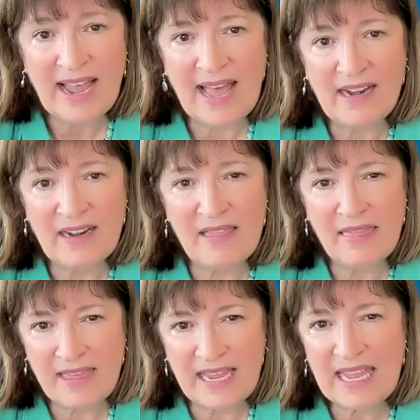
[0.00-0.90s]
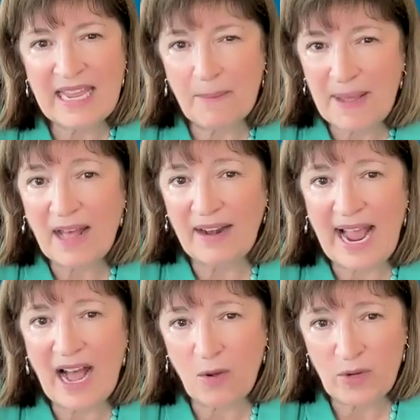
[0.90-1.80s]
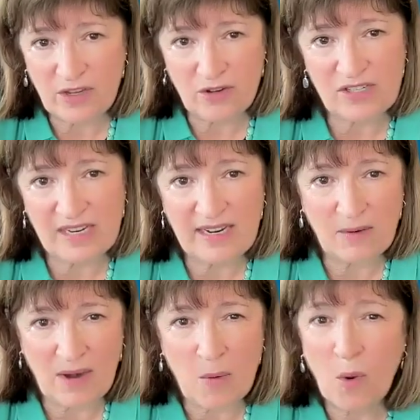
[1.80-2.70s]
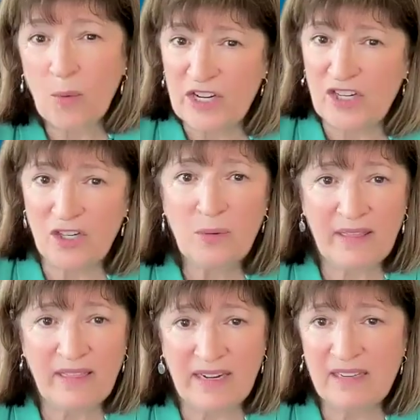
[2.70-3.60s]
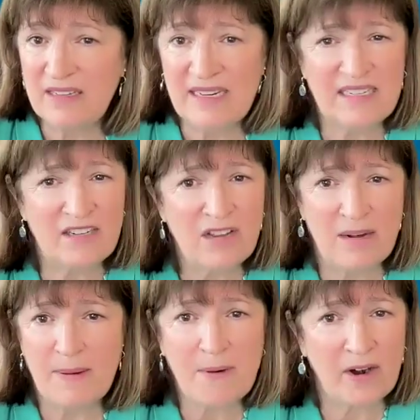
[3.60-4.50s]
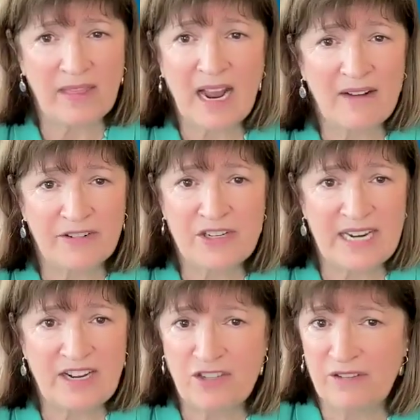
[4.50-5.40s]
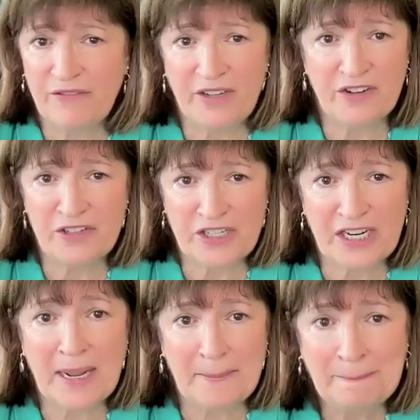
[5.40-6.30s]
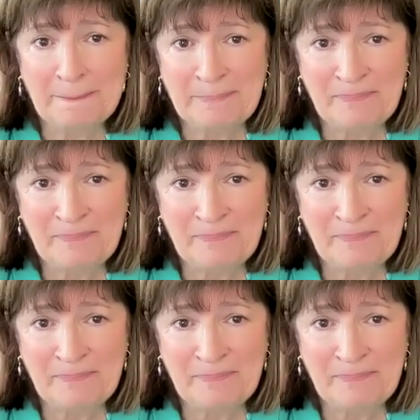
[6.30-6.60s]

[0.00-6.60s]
and thinking about how we use it and what we do with it is still going to be part of the conversation for years to come.